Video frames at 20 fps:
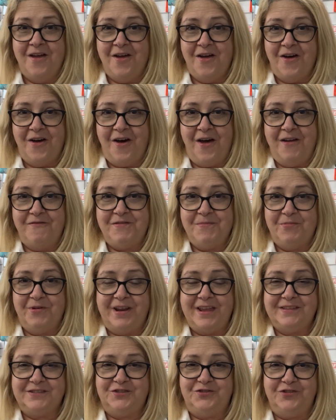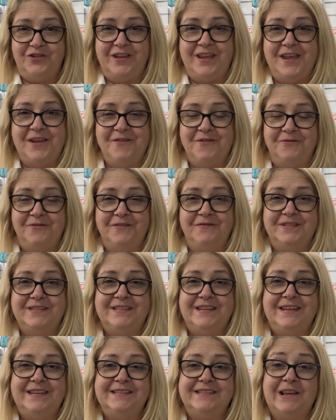Hi everybody, it's Judy here at River
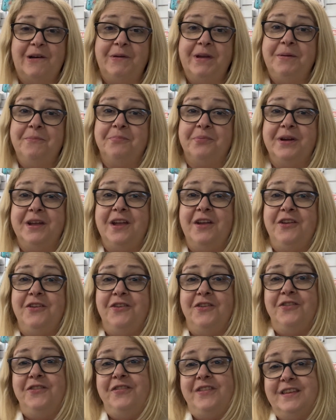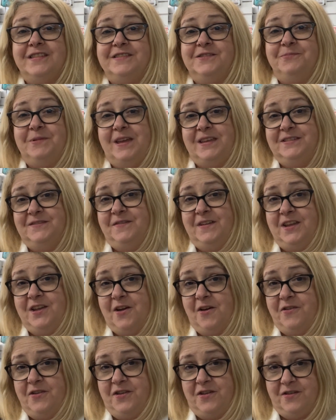City Sewing, bringing you this week's
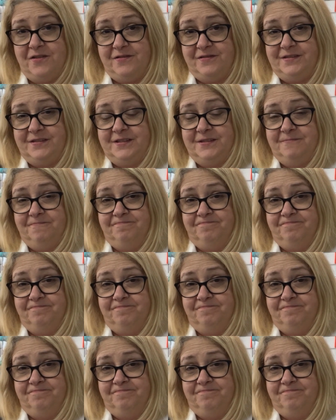video news.